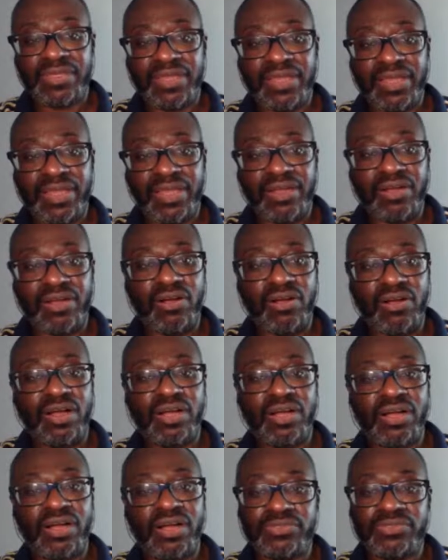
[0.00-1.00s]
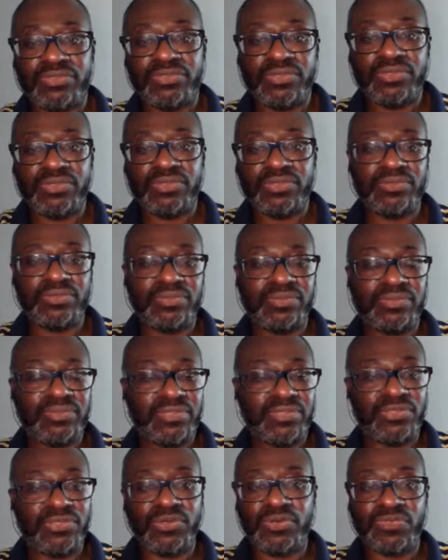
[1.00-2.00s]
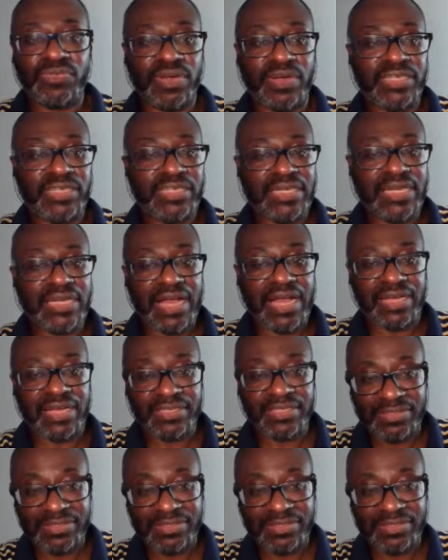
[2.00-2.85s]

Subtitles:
And you a funny guy.